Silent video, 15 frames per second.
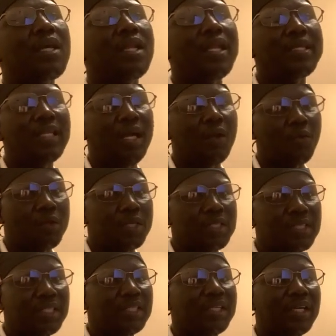La ja lo
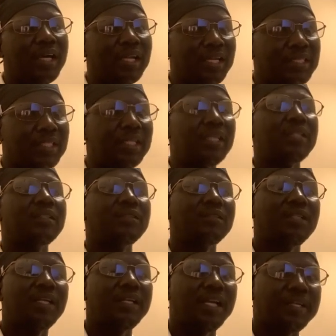ji de ala tiel
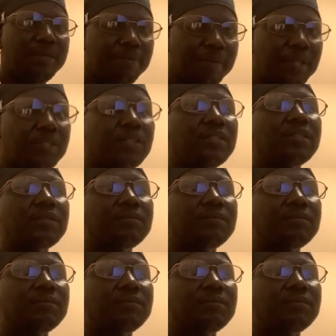la depression.